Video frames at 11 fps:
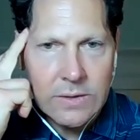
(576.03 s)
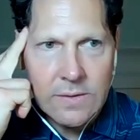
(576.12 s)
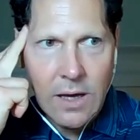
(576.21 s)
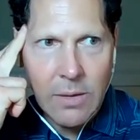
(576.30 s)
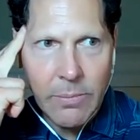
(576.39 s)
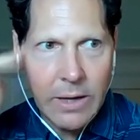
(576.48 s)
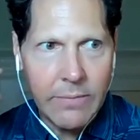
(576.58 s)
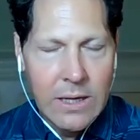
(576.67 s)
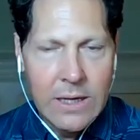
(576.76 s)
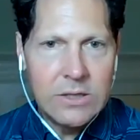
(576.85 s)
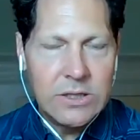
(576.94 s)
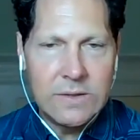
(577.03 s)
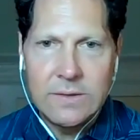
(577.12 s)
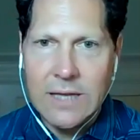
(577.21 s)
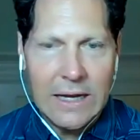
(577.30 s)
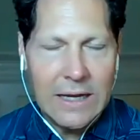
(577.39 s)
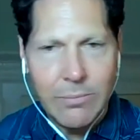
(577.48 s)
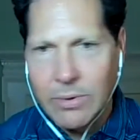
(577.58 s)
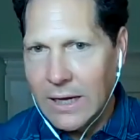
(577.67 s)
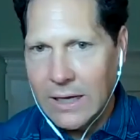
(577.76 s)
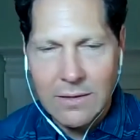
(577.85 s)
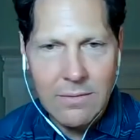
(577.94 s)
It's not about just taking a
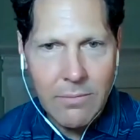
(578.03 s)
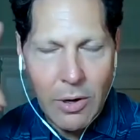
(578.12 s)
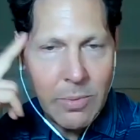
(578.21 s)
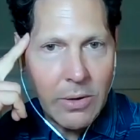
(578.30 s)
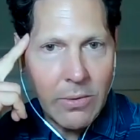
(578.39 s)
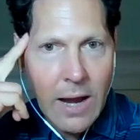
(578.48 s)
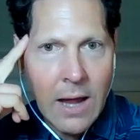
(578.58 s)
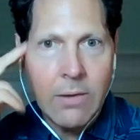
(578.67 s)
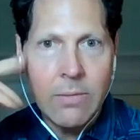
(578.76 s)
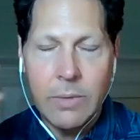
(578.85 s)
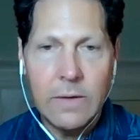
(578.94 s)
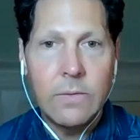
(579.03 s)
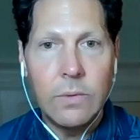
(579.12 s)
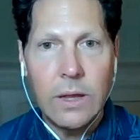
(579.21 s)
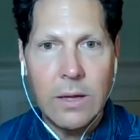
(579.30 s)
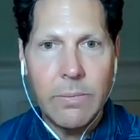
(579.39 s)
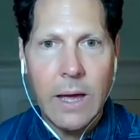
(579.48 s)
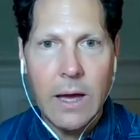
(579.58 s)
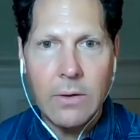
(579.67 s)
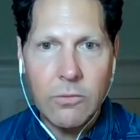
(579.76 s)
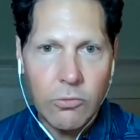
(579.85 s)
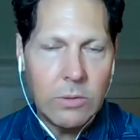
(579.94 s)
break and moping around, but it's really
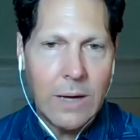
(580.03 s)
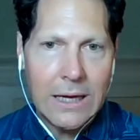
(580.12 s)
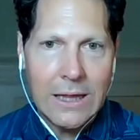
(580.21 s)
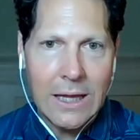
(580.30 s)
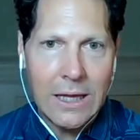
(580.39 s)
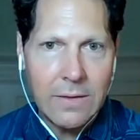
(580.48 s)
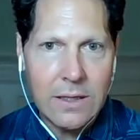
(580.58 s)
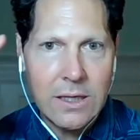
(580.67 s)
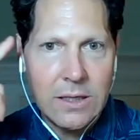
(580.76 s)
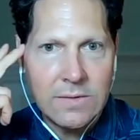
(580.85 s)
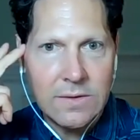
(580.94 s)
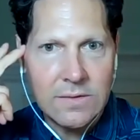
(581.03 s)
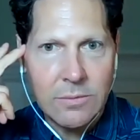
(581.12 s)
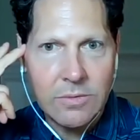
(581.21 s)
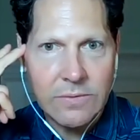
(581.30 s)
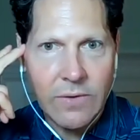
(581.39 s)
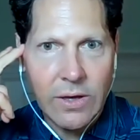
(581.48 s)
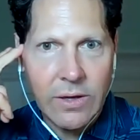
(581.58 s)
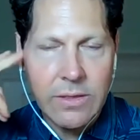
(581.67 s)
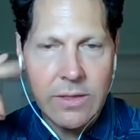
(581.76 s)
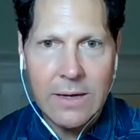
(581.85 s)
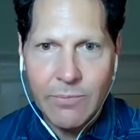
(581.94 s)
about re-regulating the key systems of
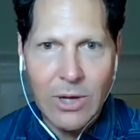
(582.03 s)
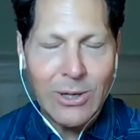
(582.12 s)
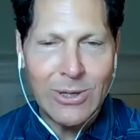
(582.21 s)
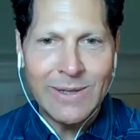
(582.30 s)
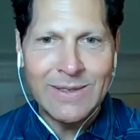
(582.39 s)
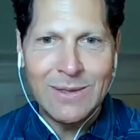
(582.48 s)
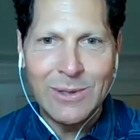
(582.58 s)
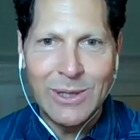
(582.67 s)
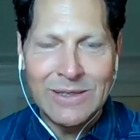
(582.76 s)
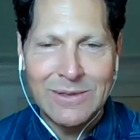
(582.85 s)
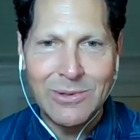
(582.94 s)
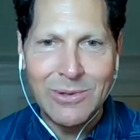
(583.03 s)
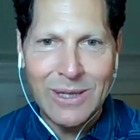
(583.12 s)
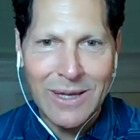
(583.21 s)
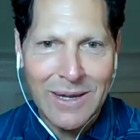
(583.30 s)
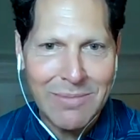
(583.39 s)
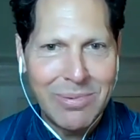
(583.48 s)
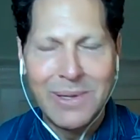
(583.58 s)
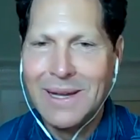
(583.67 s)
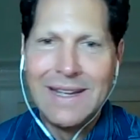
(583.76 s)
health that alcohol is so good at screwing up: